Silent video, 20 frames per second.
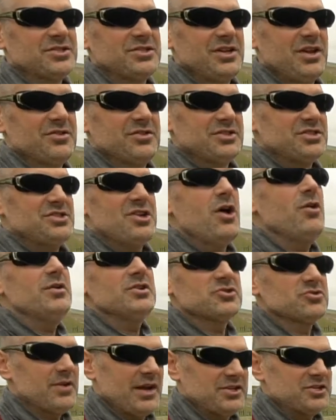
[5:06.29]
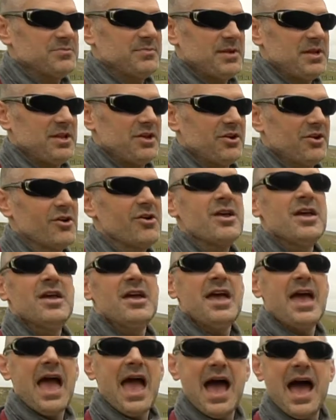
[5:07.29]
There's no entrenchment here,
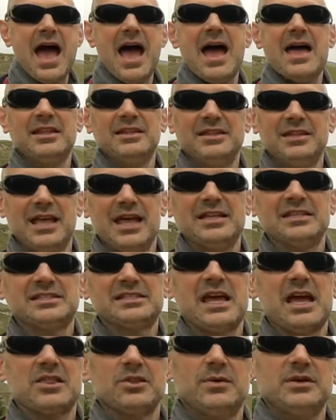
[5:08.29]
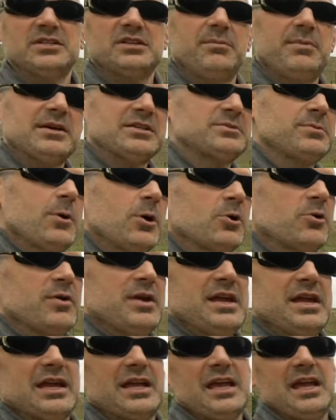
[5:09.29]
and in San Luis Obispo
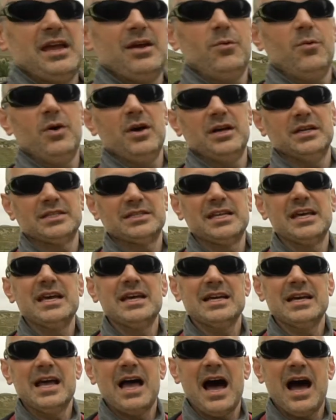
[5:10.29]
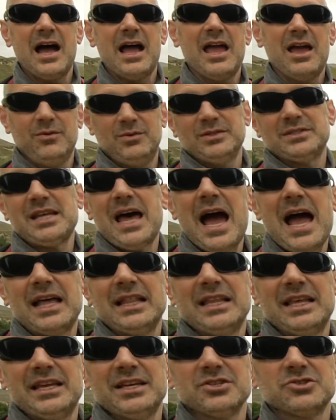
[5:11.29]
Creek, it was
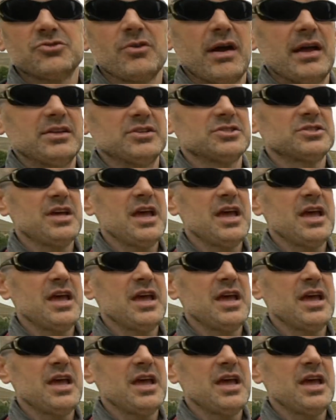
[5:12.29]
highly entrenched.